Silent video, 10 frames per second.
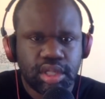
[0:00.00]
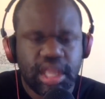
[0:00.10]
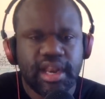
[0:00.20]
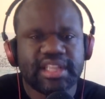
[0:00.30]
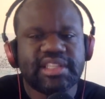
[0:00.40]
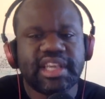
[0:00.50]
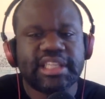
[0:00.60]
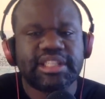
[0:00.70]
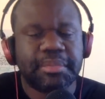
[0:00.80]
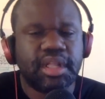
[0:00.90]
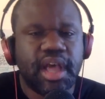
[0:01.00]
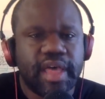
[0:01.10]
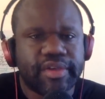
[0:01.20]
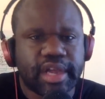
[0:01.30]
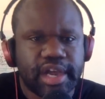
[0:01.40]
and let's look at some of the
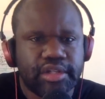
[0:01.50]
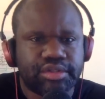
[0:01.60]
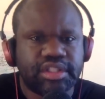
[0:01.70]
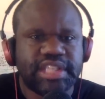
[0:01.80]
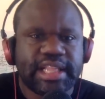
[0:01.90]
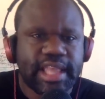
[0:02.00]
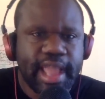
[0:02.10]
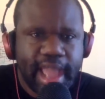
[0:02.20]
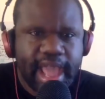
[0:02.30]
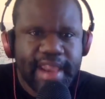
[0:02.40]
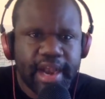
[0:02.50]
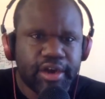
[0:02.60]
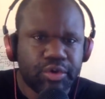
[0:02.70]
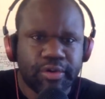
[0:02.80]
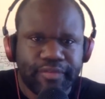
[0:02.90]
other countries that they had that
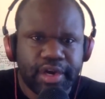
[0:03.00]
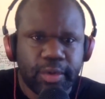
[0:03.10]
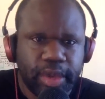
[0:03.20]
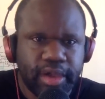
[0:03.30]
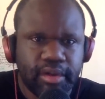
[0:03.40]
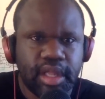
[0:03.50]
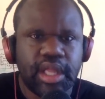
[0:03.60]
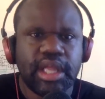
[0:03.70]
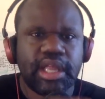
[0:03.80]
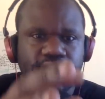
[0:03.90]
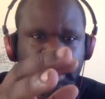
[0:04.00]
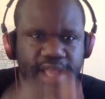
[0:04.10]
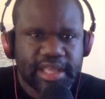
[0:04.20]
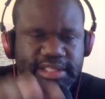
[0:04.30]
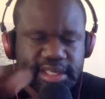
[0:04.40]
are doing very well.
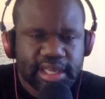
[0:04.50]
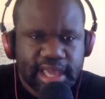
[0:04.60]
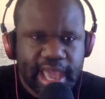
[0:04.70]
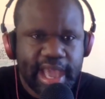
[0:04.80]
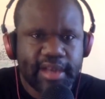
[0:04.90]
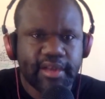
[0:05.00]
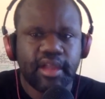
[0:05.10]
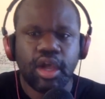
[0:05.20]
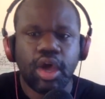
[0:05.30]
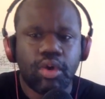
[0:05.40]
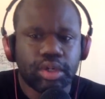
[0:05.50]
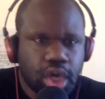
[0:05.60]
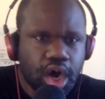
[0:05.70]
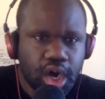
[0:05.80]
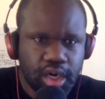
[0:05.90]
Let's look at
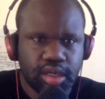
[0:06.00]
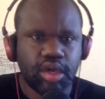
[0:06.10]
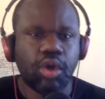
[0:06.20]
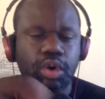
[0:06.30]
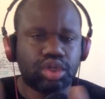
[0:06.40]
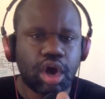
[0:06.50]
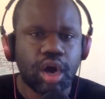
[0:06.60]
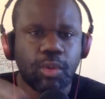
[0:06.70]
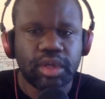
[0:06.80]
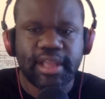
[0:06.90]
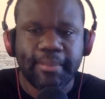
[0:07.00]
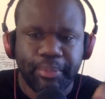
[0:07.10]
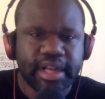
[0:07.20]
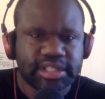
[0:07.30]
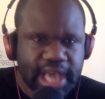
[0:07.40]
Qatar. Qatar was a
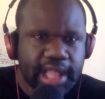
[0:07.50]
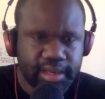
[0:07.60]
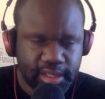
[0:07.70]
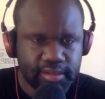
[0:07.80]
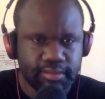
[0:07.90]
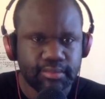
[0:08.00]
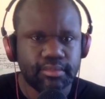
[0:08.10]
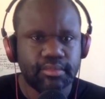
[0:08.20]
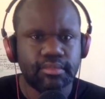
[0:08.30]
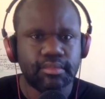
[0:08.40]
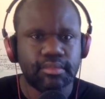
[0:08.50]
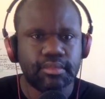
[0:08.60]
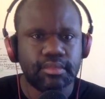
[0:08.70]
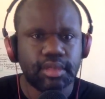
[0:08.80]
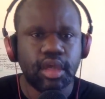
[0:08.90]
British colony.
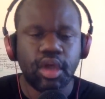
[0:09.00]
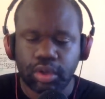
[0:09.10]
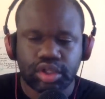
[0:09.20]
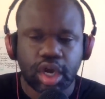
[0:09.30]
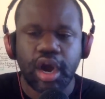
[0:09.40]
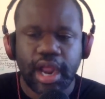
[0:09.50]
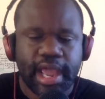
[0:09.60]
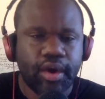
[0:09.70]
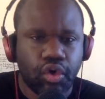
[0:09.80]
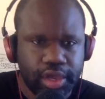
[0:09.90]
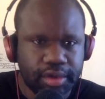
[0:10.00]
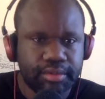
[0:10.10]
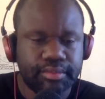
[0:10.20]
Qatar had oil.